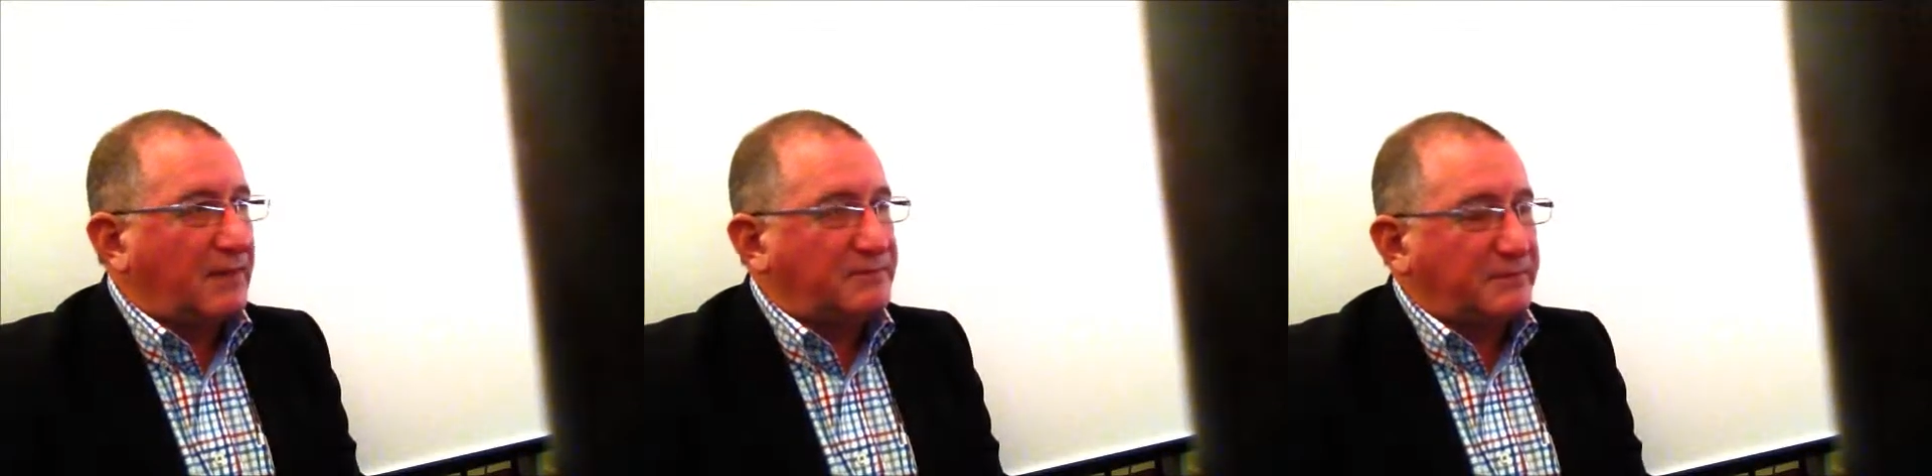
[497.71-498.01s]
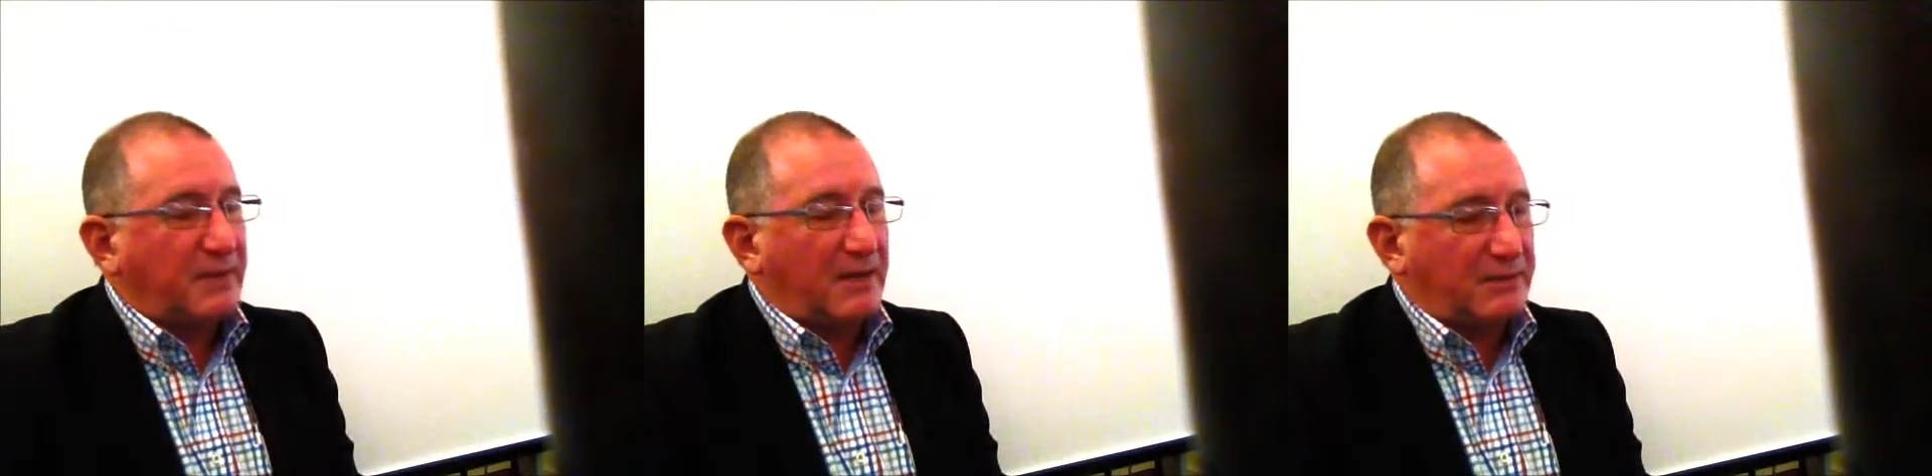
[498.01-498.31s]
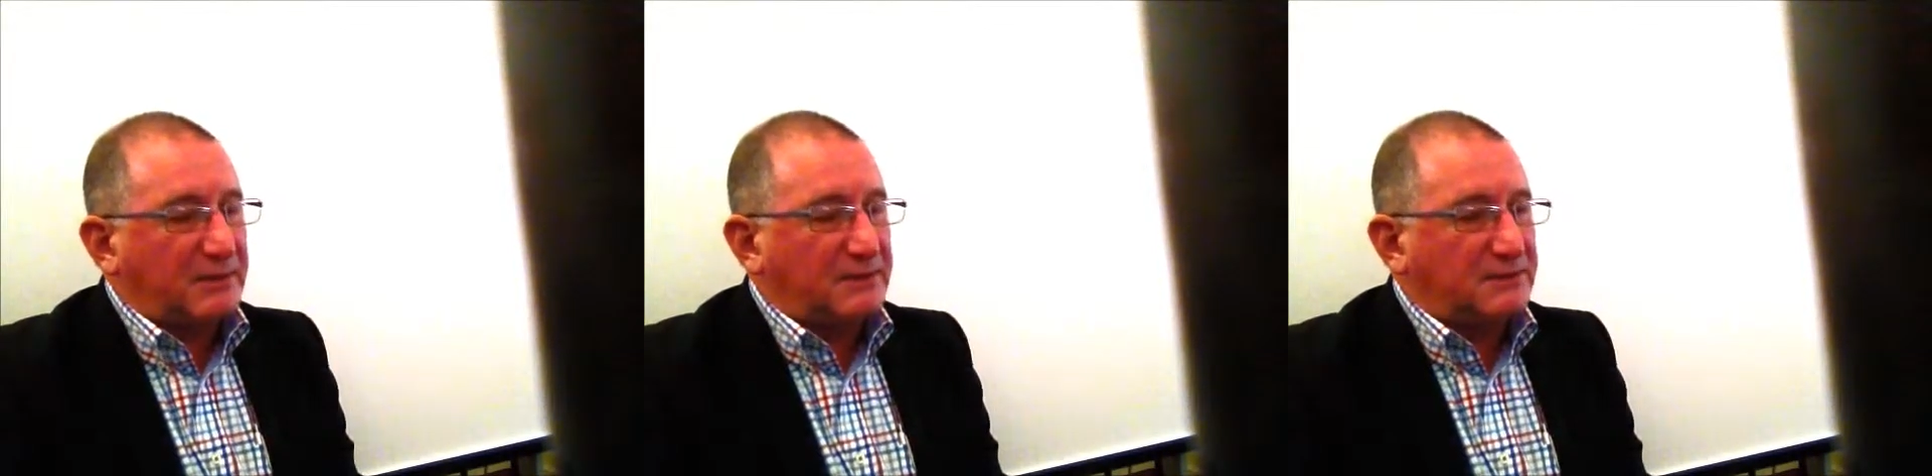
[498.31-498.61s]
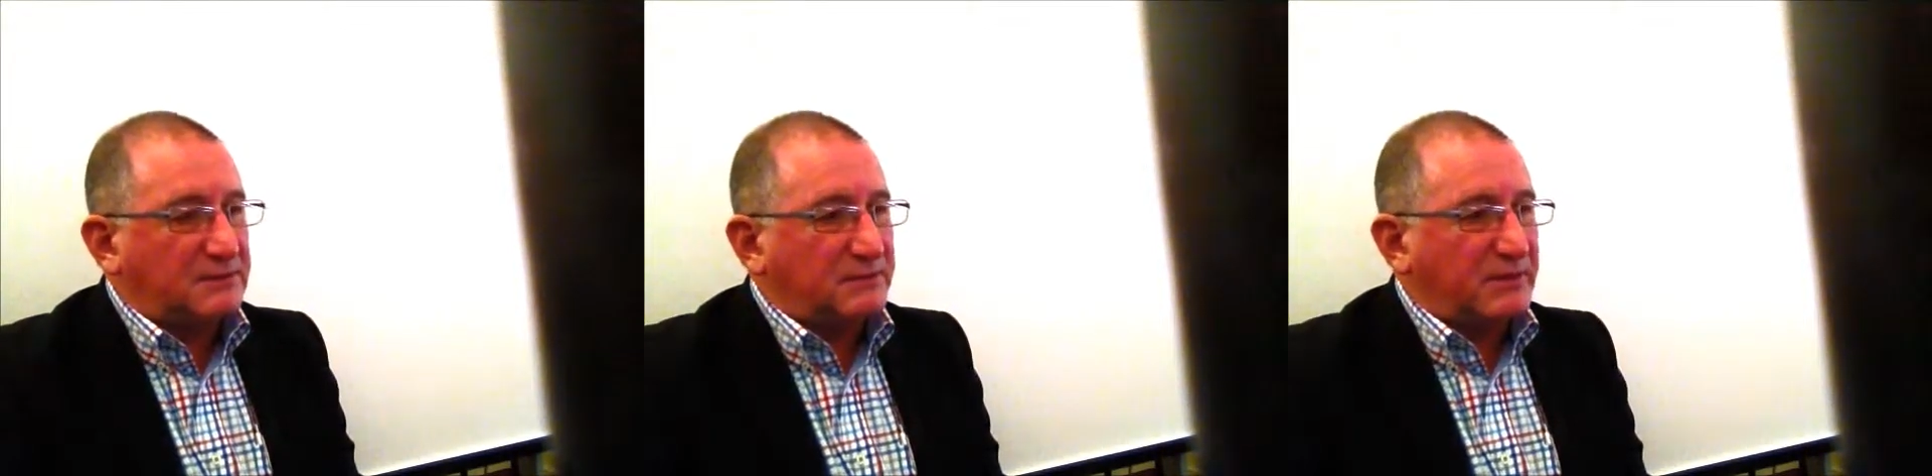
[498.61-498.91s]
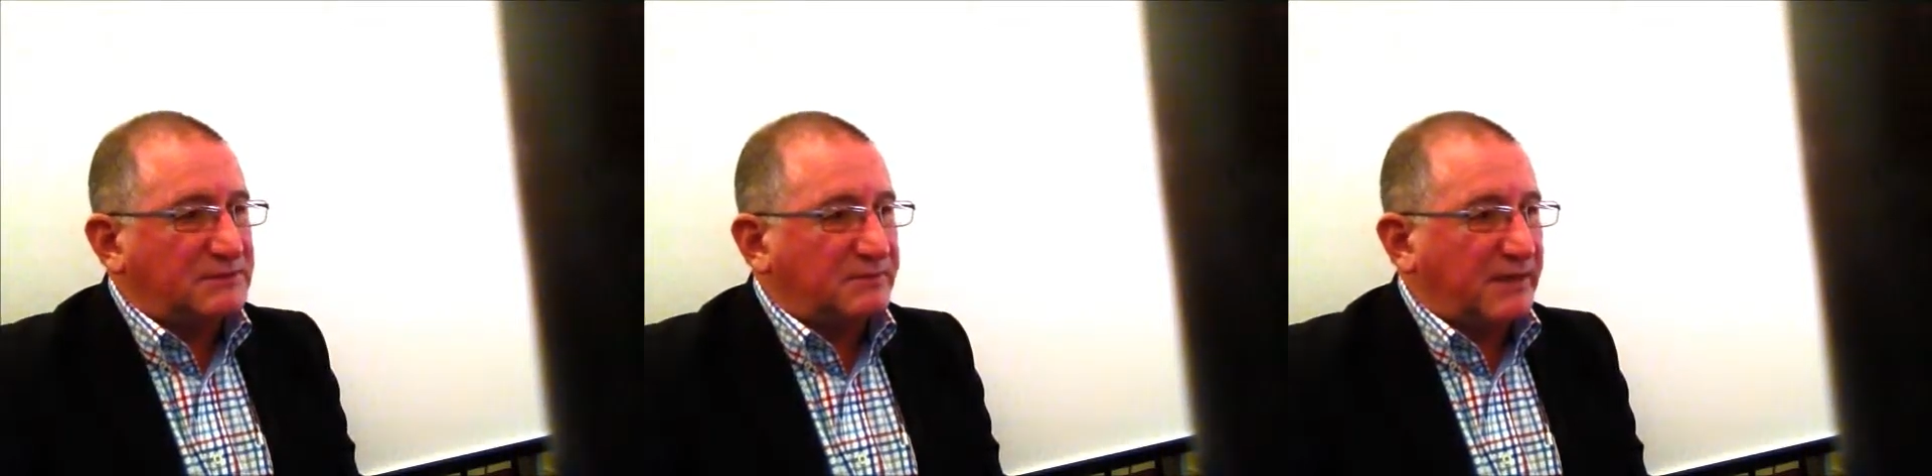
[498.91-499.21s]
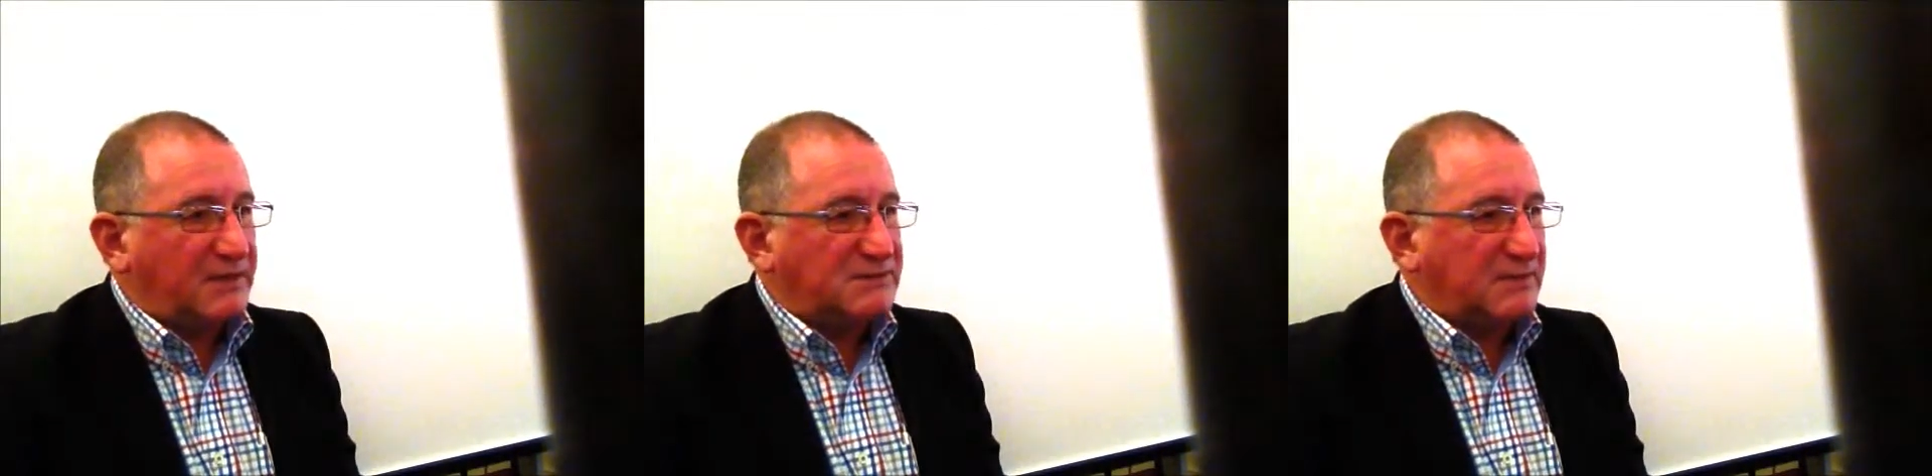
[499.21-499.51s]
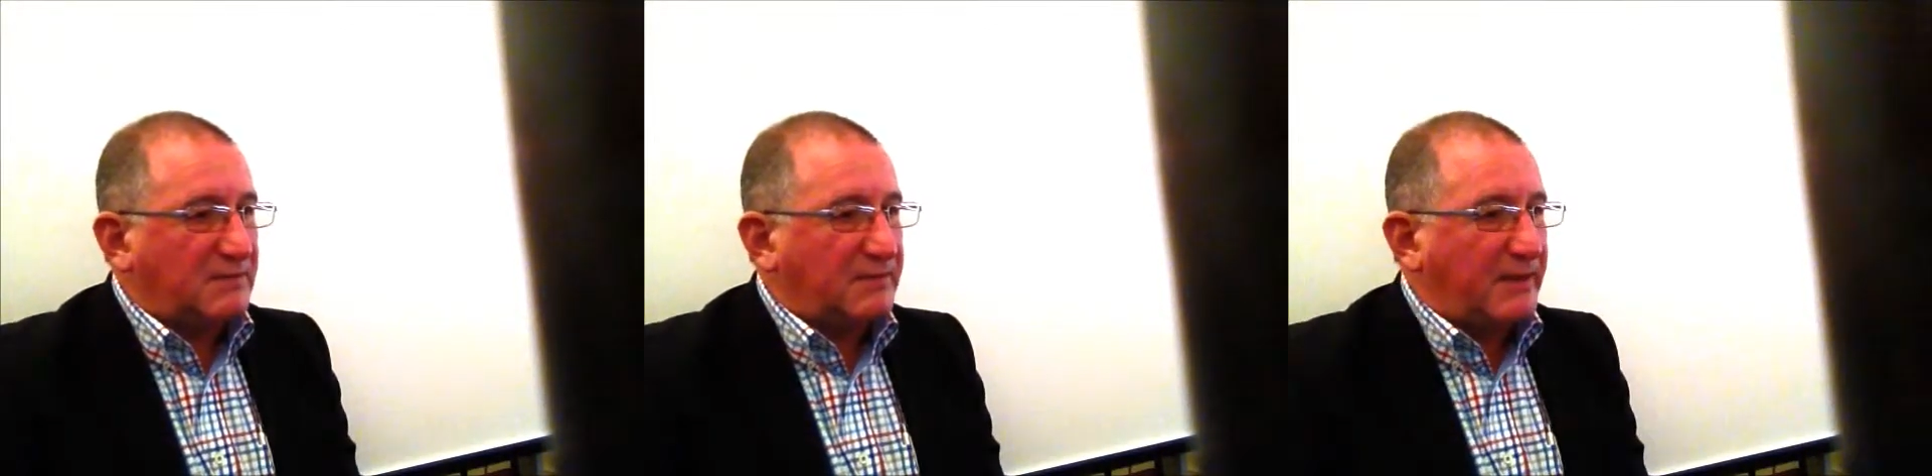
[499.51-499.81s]
to be able to get the ration pack
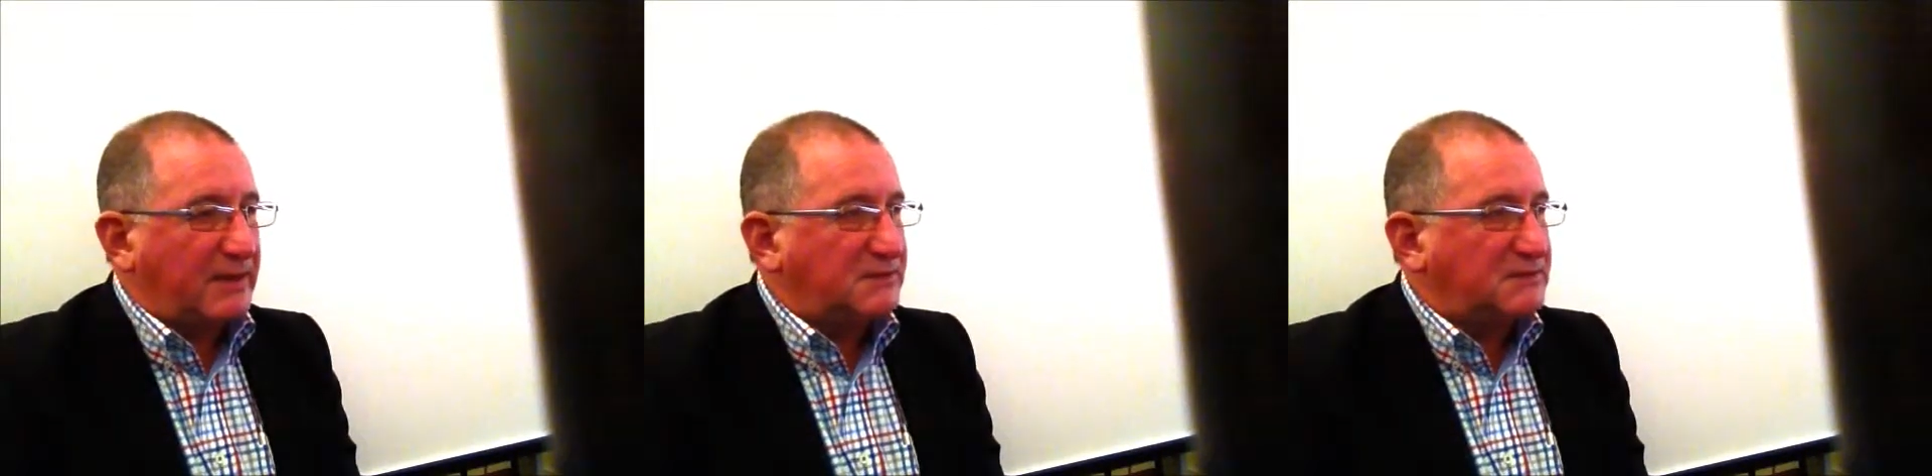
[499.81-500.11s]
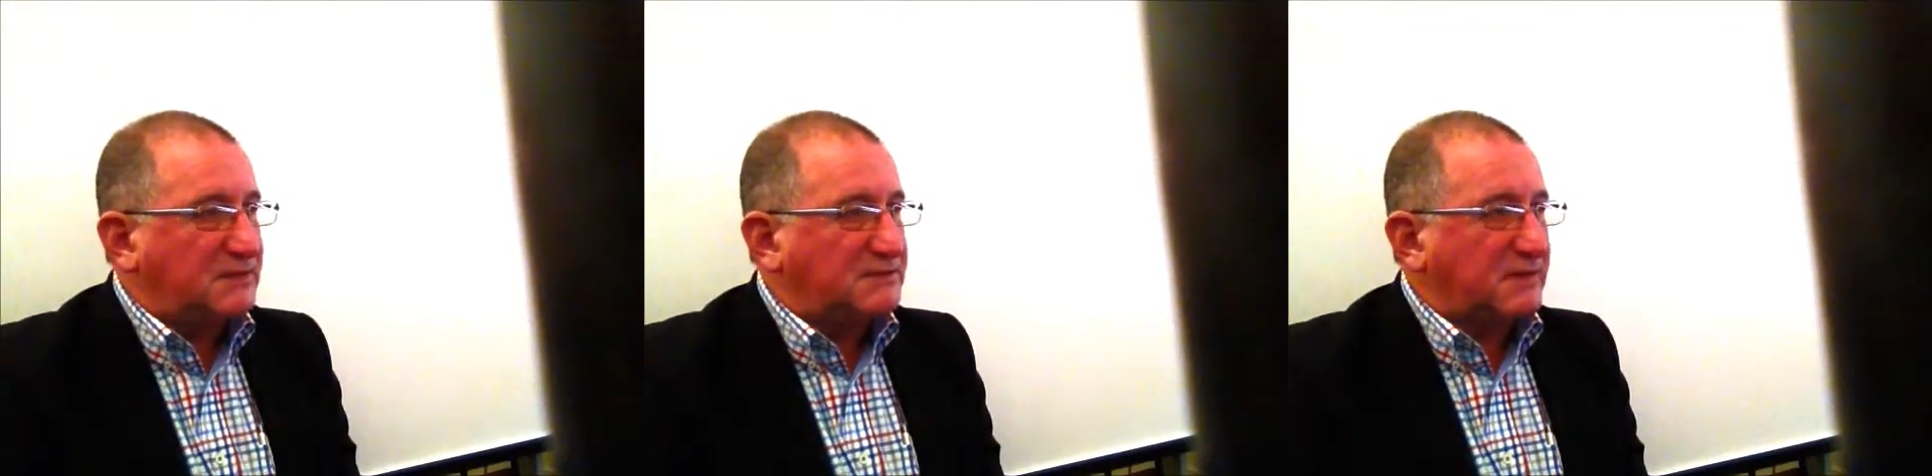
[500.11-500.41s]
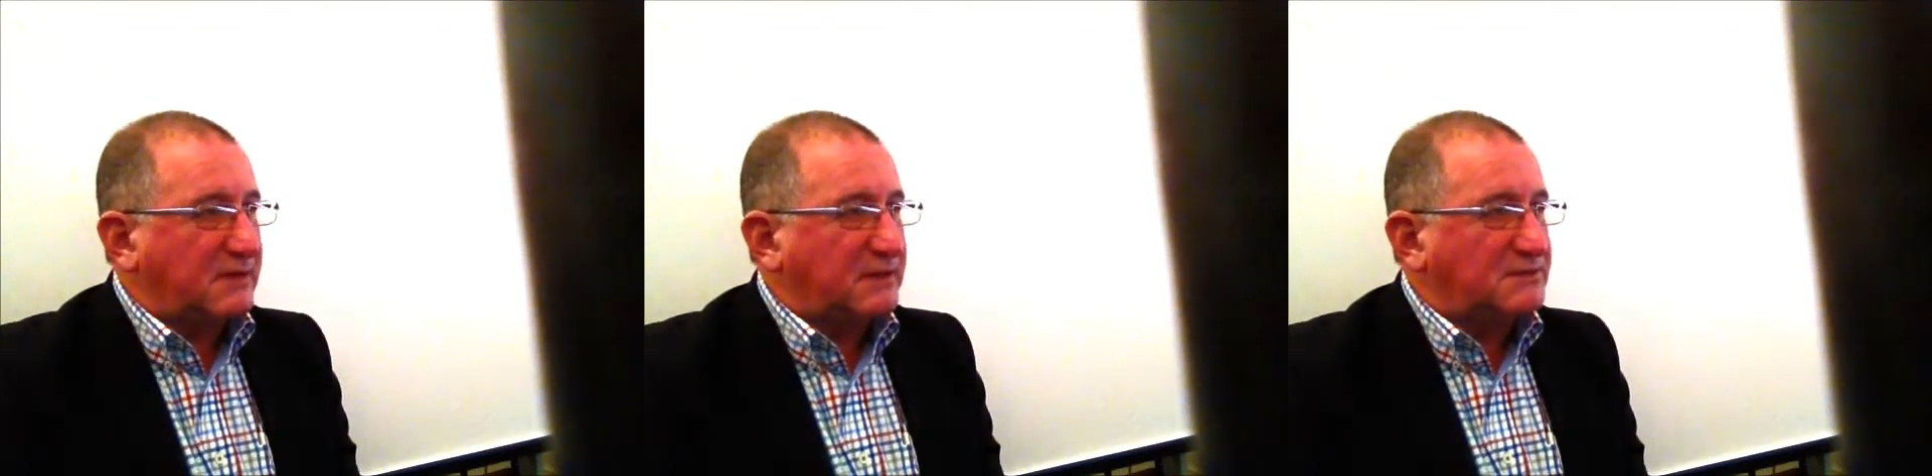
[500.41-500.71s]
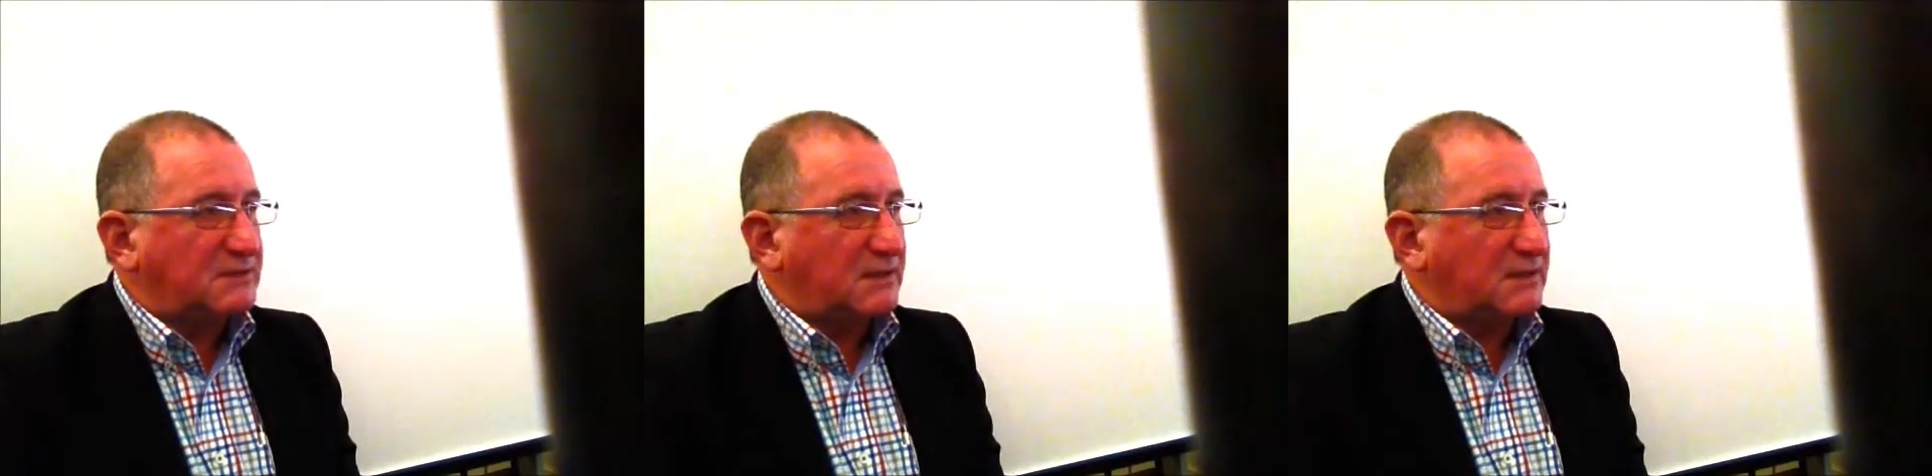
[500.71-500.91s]
assembly back into Tasmania,